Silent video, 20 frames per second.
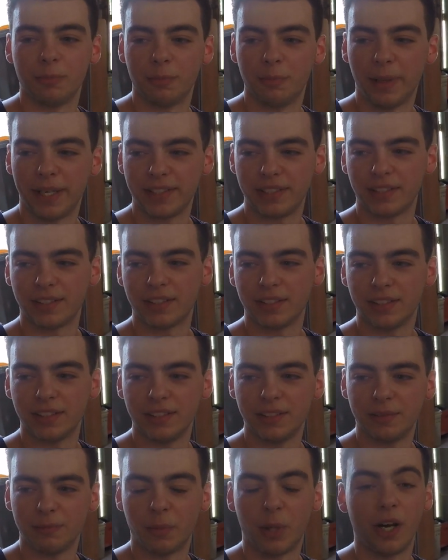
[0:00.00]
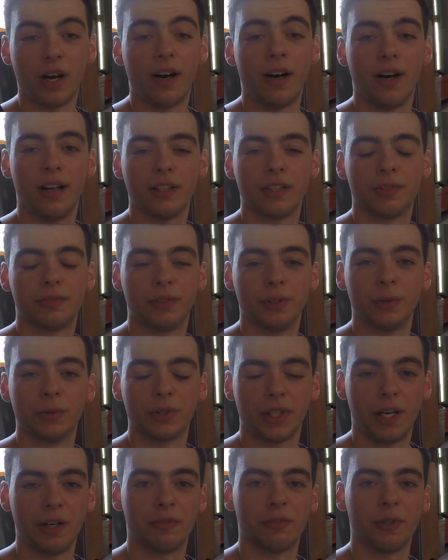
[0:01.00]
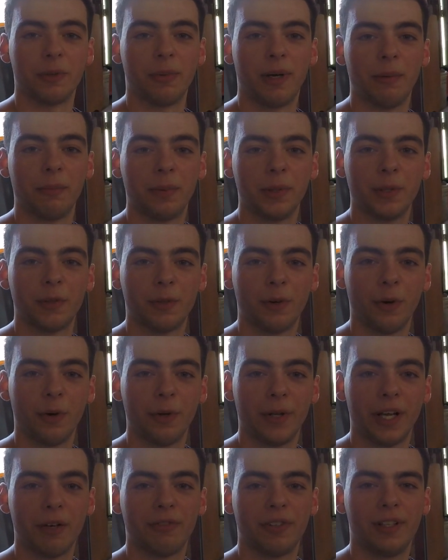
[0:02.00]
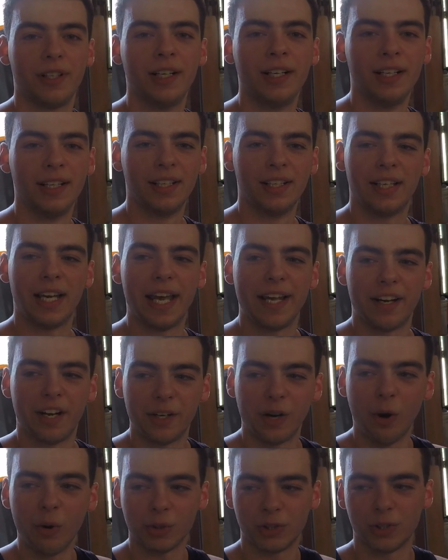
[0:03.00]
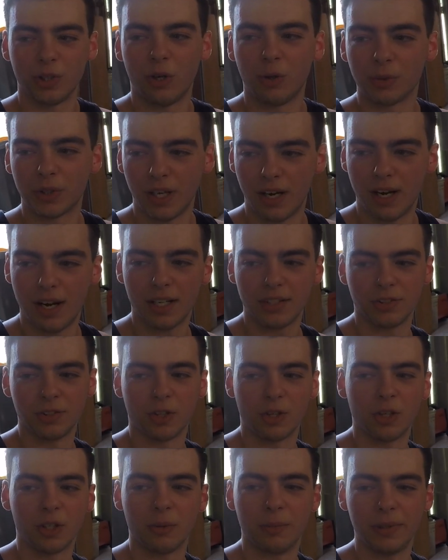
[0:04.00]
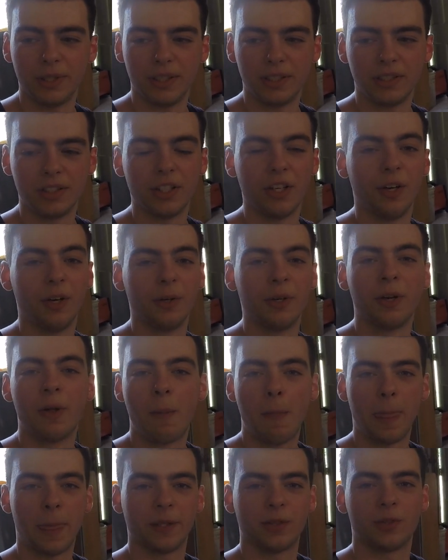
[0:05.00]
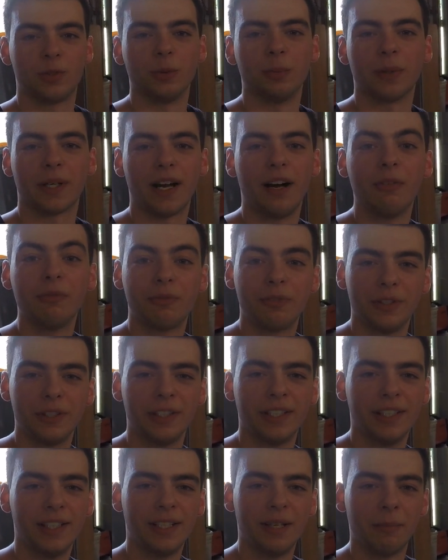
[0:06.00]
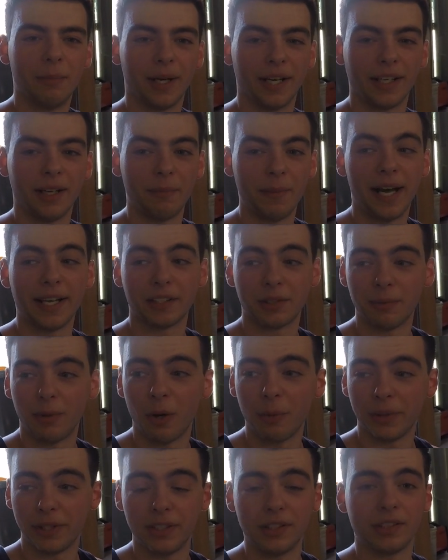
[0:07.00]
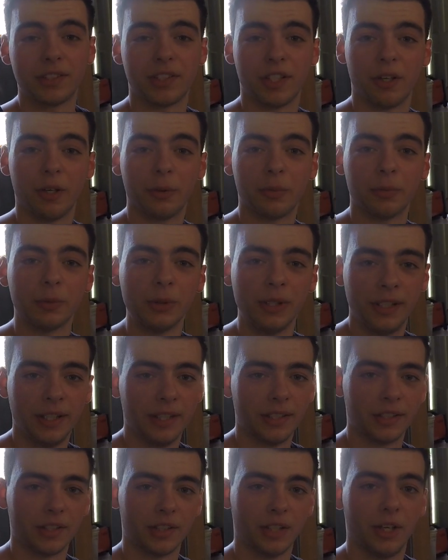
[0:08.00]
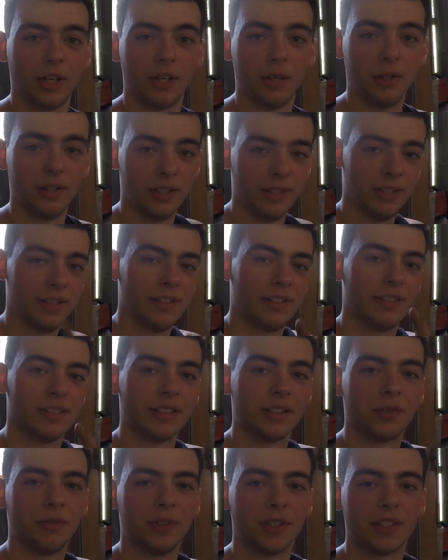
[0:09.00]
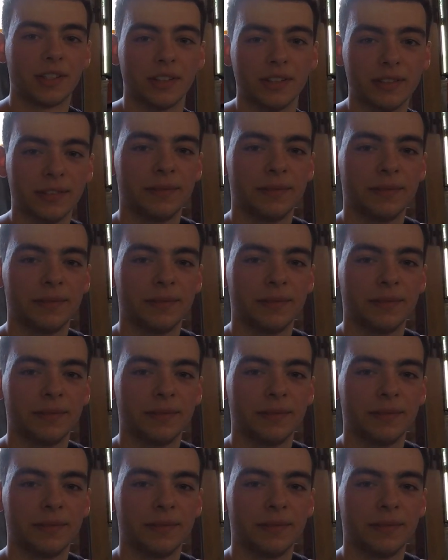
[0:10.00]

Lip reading: Basically my ass feels every bump in the road ever, and I know it's an old car, it's not going to be, you know, super comfy, but at the moment it is terrible, so let's fix it.